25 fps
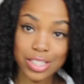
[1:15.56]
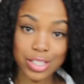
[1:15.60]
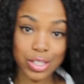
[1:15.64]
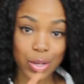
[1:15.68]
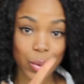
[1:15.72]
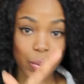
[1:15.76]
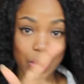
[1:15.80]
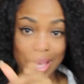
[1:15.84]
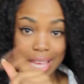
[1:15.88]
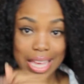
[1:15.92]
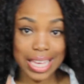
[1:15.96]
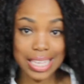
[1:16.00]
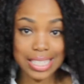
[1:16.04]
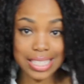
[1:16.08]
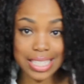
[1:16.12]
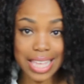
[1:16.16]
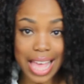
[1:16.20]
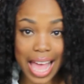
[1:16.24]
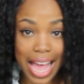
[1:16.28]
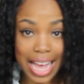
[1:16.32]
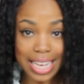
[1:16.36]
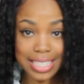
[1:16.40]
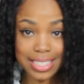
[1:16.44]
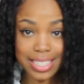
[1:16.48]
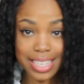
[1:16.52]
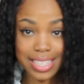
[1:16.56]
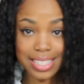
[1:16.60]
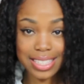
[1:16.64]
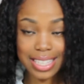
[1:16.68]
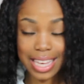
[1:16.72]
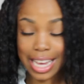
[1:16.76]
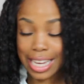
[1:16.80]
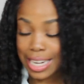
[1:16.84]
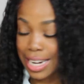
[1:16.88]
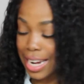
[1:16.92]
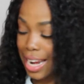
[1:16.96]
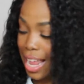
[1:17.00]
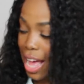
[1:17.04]
So easy access
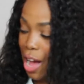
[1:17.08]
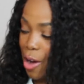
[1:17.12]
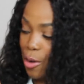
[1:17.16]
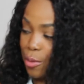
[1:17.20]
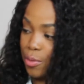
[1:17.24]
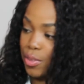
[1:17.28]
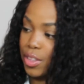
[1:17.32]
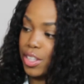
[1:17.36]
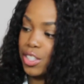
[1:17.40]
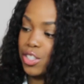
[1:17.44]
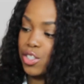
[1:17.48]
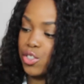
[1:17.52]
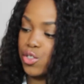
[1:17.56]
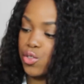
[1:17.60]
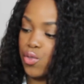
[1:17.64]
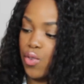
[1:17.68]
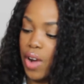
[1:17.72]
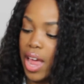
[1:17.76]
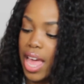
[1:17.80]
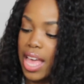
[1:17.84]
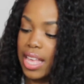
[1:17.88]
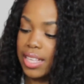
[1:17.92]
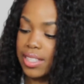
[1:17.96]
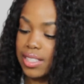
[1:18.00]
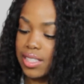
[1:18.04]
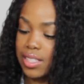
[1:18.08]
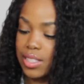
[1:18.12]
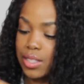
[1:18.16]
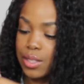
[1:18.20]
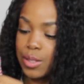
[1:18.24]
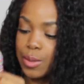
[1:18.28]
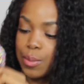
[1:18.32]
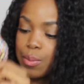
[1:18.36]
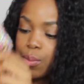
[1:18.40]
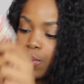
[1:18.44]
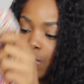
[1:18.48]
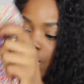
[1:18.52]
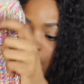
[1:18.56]
in and out of this
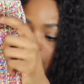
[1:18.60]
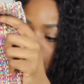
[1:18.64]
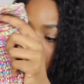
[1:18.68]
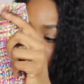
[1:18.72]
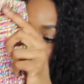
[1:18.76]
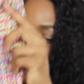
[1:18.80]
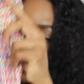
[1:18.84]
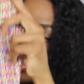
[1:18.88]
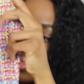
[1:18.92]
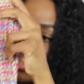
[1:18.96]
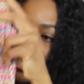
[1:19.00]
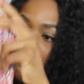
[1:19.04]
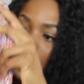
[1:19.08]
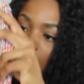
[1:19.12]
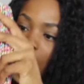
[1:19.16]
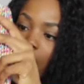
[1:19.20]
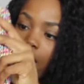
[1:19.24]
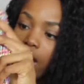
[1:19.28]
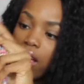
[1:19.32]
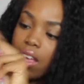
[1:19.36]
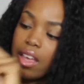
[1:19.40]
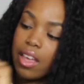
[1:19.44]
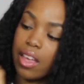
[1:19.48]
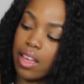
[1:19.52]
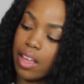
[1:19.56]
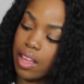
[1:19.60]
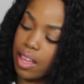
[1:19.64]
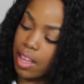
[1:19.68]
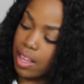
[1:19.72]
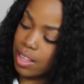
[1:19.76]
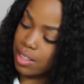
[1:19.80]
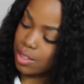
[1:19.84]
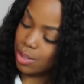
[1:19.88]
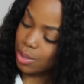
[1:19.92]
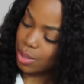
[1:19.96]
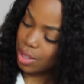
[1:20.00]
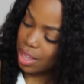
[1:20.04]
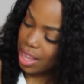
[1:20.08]
dress.
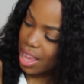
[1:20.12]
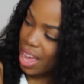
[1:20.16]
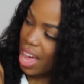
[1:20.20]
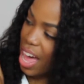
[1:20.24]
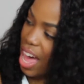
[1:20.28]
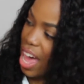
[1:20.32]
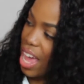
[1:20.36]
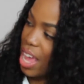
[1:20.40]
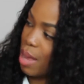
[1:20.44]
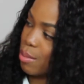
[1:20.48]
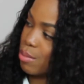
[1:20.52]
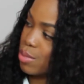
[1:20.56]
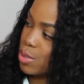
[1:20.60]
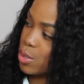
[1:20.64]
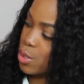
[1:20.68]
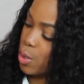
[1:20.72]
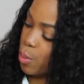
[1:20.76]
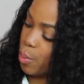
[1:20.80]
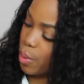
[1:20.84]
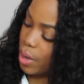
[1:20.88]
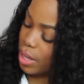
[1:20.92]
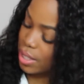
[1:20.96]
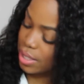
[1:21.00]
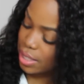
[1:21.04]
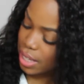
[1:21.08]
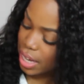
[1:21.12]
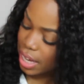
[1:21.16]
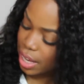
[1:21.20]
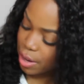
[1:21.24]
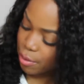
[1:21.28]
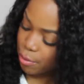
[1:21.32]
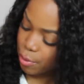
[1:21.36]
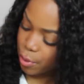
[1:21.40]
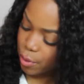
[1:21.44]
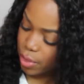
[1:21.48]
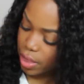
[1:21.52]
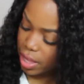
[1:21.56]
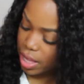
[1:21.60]
So yeah, I am super
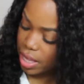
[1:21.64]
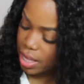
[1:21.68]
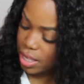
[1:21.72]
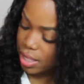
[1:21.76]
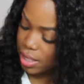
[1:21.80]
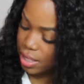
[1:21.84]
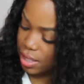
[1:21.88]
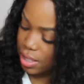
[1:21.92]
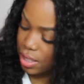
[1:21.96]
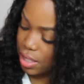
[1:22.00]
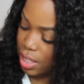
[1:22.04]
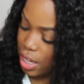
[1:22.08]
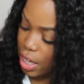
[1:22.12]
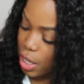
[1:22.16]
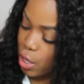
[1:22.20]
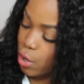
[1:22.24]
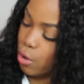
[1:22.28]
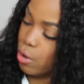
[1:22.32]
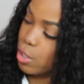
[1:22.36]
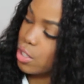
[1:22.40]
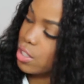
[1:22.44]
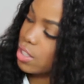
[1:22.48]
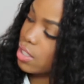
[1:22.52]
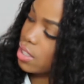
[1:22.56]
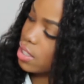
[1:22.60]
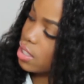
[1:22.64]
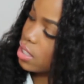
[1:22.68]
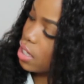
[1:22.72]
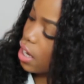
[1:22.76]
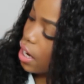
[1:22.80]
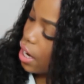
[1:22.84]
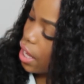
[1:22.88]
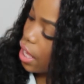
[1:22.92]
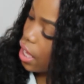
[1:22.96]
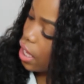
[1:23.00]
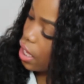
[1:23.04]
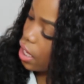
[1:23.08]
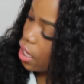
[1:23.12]
excited for this. It looks
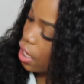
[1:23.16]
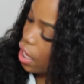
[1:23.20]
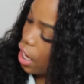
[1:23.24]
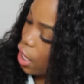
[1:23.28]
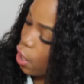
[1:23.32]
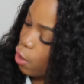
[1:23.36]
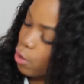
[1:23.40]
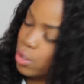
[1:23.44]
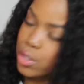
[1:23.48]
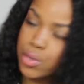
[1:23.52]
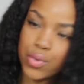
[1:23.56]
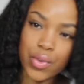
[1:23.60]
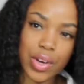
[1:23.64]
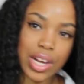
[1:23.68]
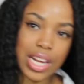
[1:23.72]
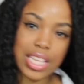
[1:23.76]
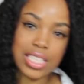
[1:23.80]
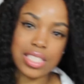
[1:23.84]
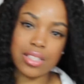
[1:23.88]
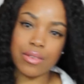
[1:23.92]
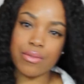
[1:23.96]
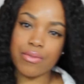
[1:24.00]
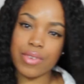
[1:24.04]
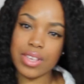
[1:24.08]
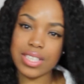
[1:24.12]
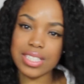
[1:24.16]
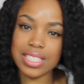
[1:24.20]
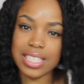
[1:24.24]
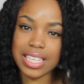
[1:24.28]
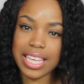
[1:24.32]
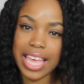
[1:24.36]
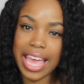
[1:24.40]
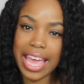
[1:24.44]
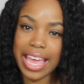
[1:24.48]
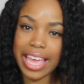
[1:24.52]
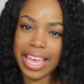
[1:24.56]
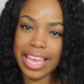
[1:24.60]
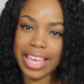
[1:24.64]
stunning. It looks really
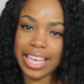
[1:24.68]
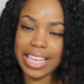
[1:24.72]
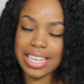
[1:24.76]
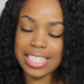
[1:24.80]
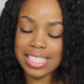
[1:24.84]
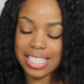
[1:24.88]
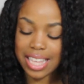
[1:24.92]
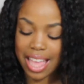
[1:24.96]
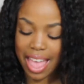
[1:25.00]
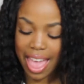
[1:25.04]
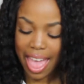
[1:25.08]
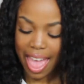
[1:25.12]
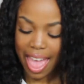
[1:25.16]
sophisticated.